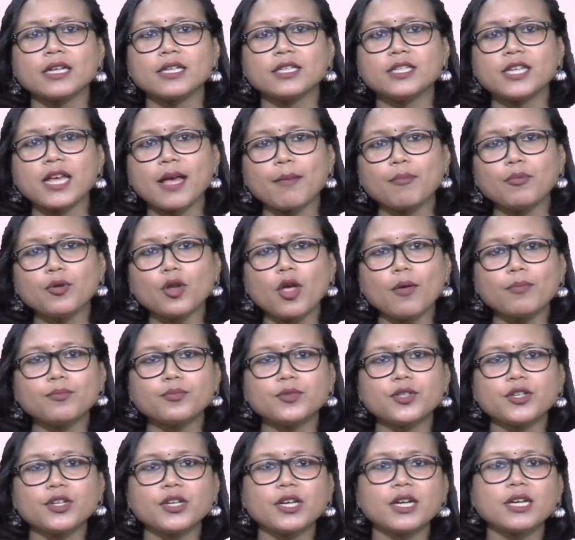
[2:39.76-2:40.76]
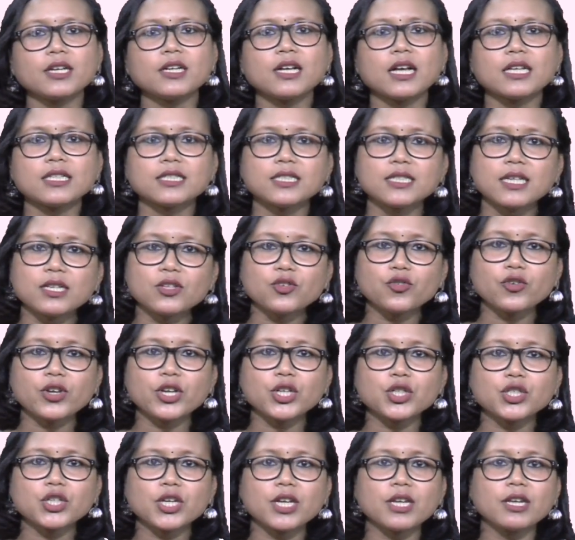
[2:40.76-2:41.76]
develop their
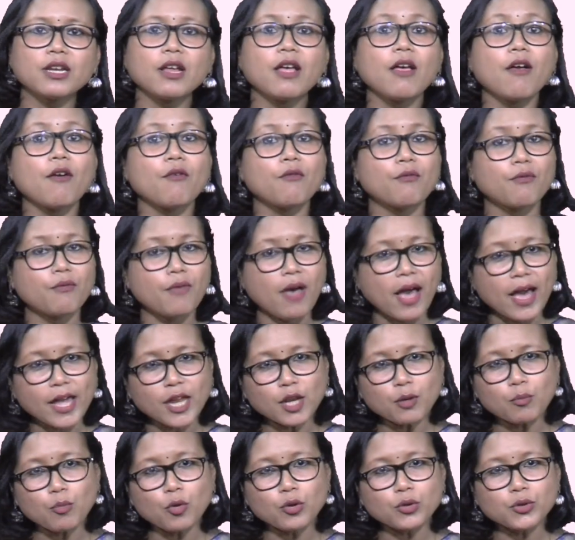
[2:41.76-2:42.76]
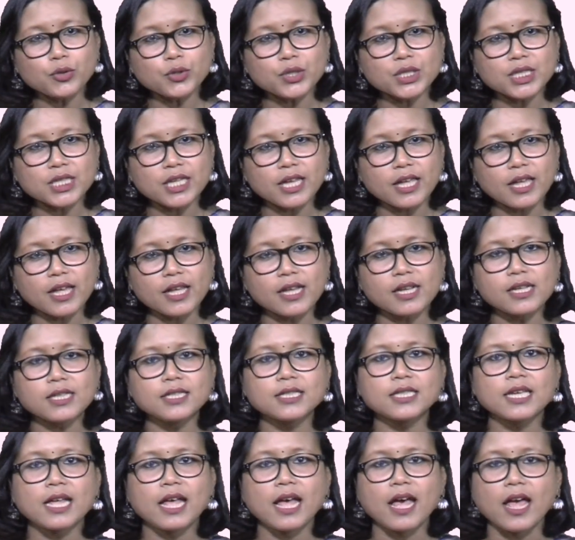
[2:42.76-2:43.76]
concentration, fine motor
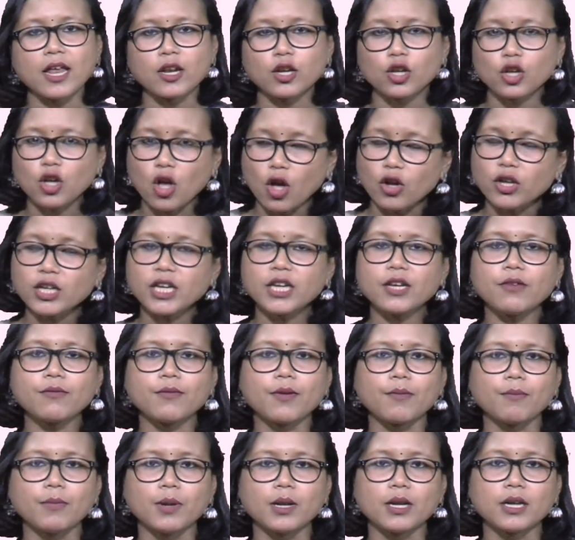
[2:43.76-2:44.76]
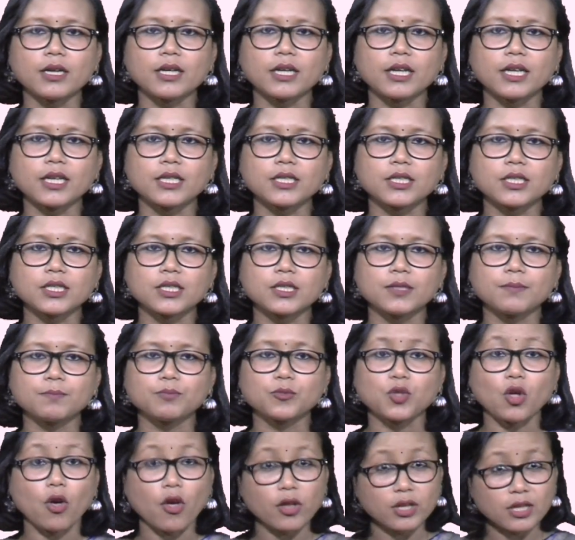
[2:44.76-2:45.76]
skills, and cognitive abilities.
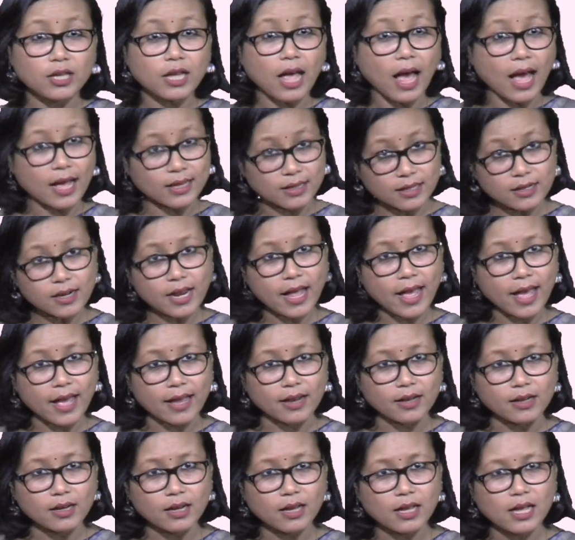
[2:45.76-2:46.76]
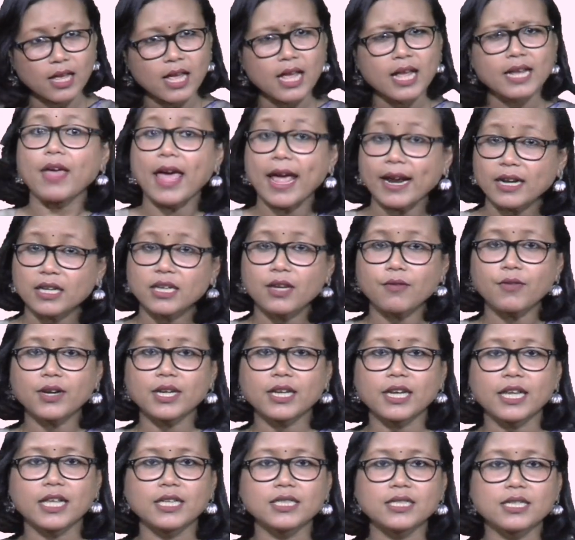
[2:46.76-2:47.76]
On the other hand,
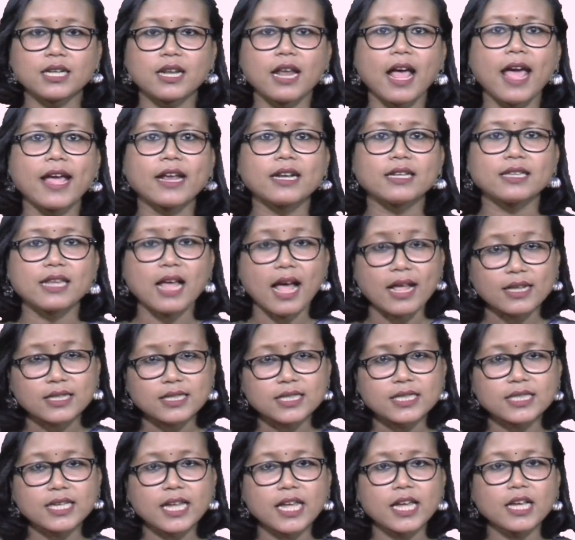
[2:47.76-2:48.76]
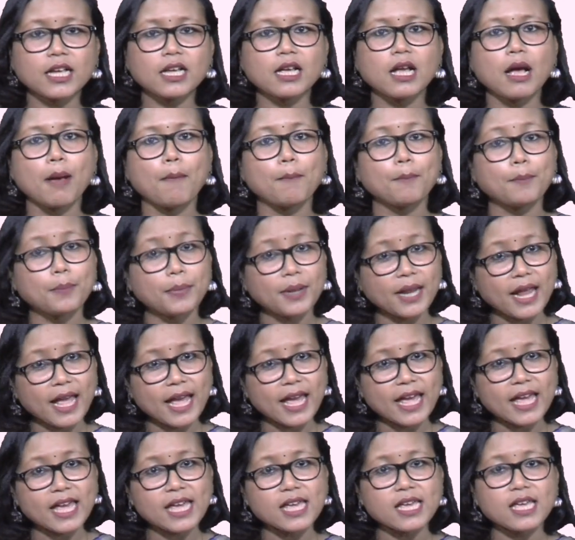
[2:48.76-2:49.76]
activities like dancing,
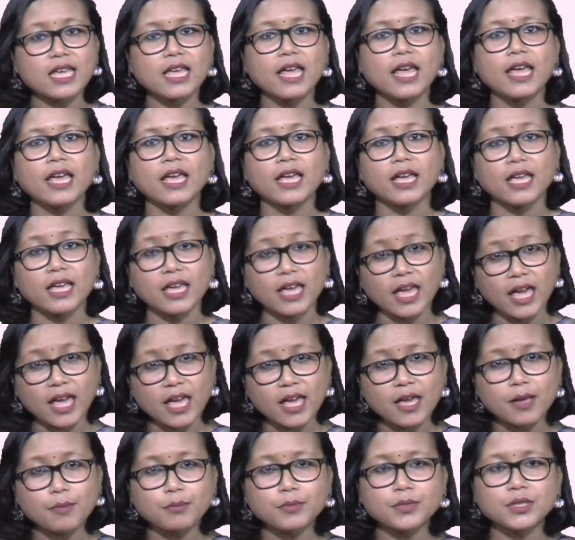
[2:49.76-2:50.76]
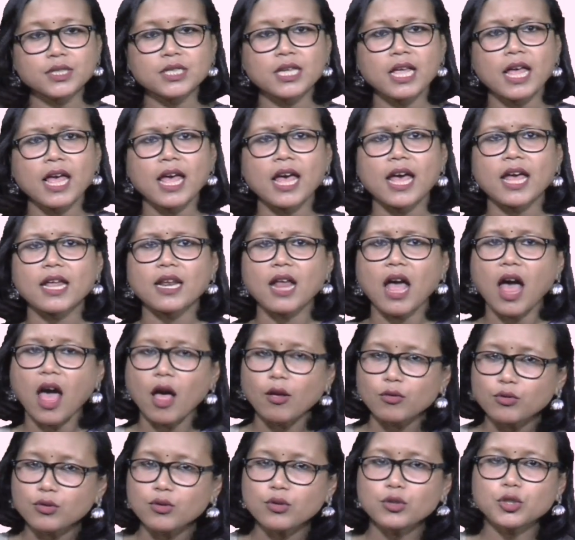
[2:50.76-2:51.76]
playing, games, and
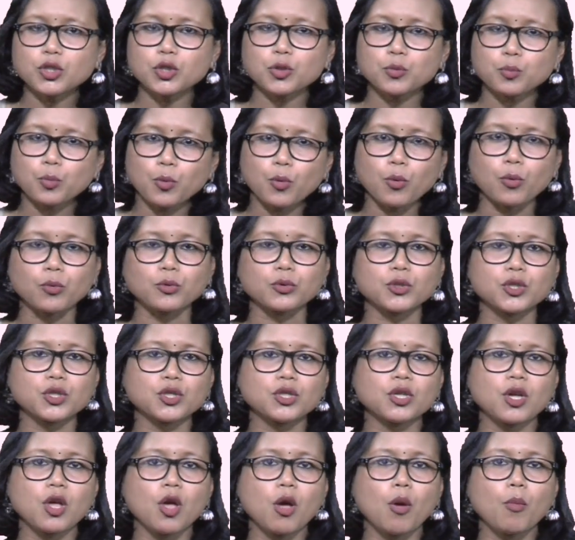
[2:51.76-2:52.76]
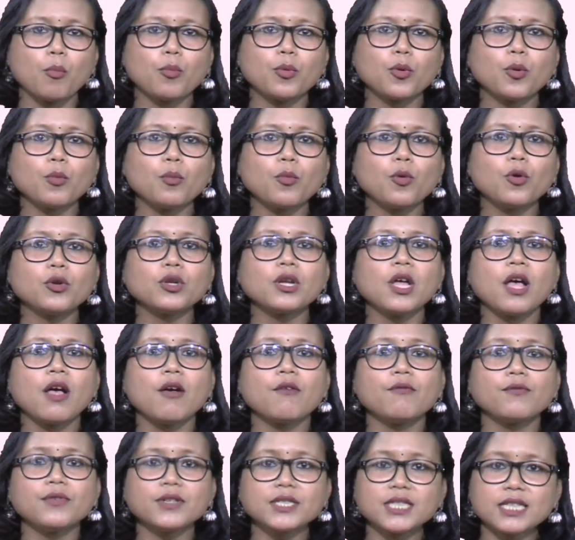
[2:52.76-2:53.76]
outdoor sports promote
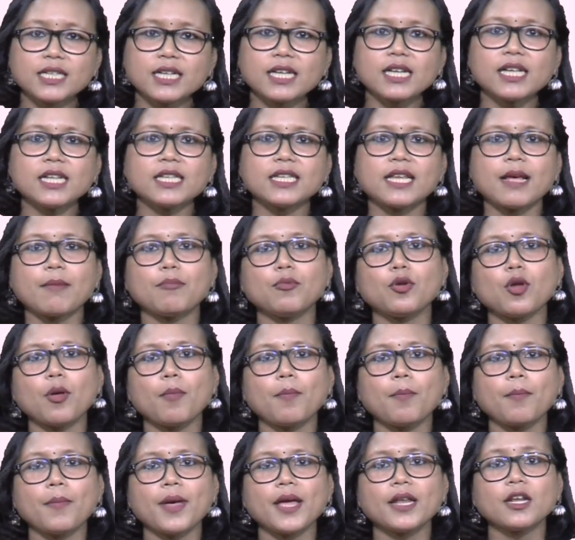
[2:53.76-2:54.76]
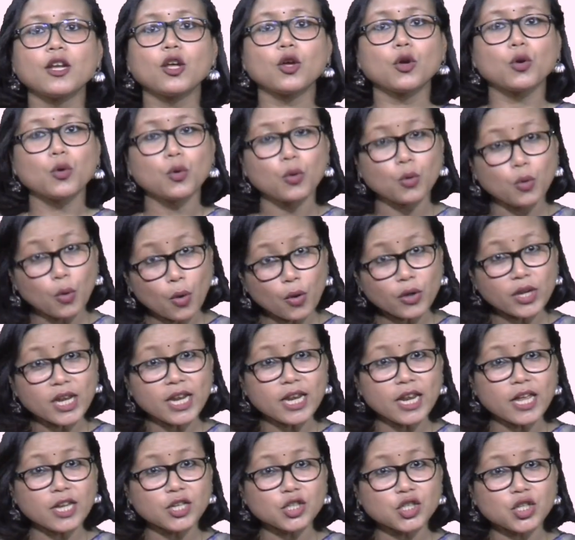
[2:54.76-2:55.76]
physical development,
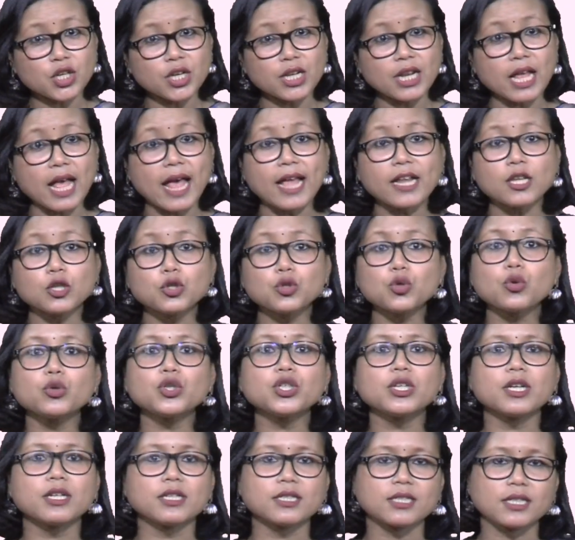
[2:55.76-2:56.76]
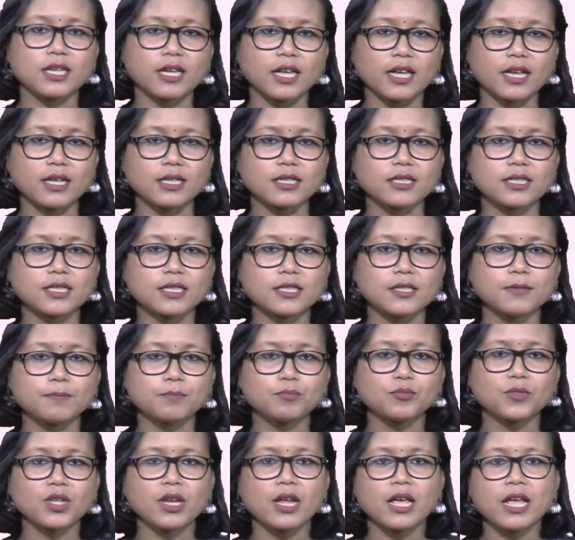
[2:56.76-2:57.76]
coordination, and social skills.
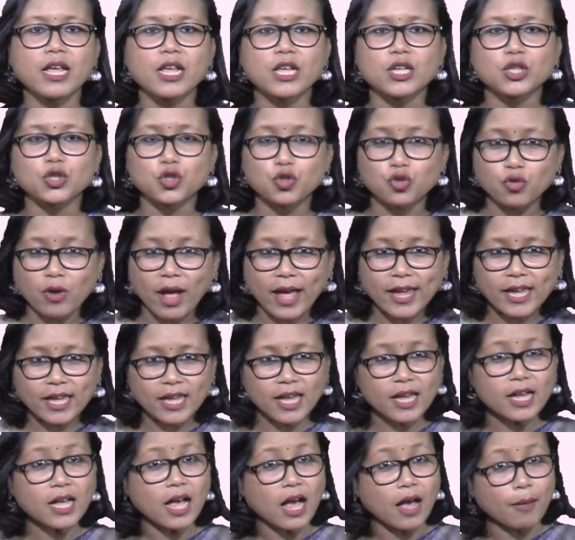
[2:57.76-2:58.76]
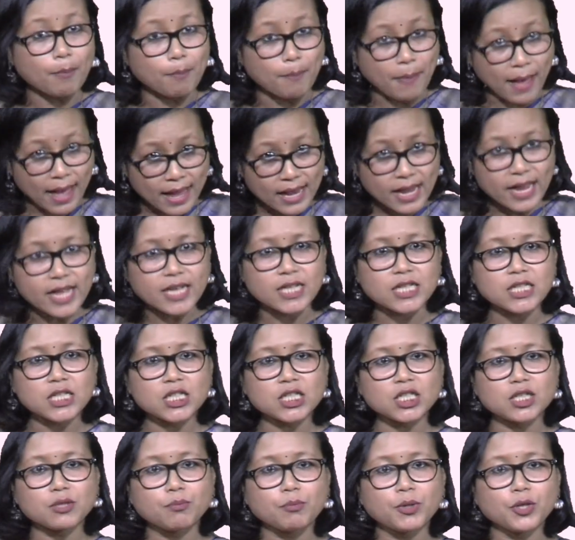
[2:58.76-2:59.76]
Striking a
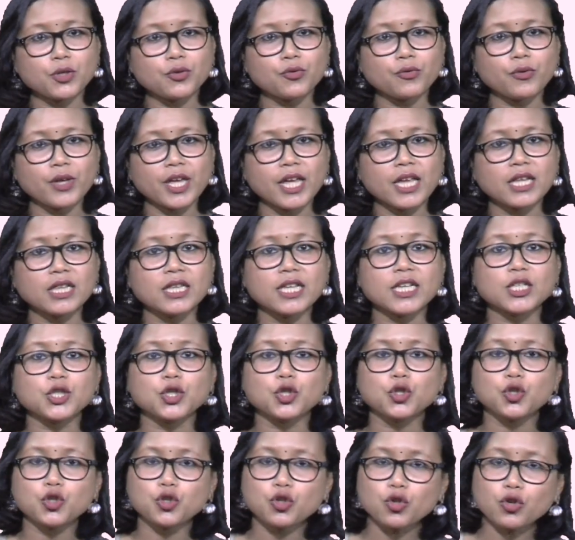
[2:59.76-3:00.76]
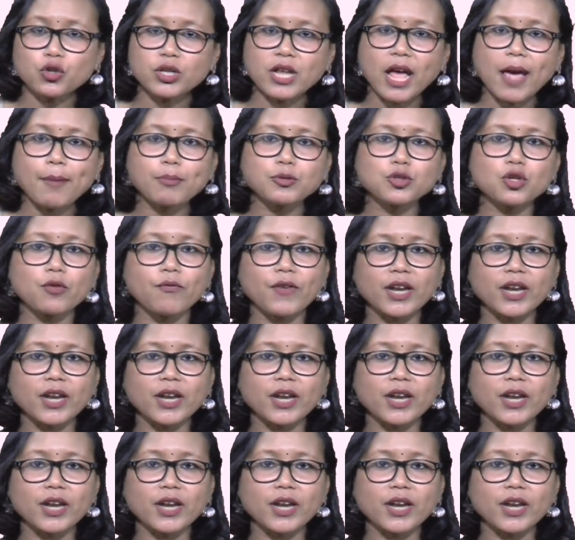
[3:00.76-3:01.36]
balance between these two types of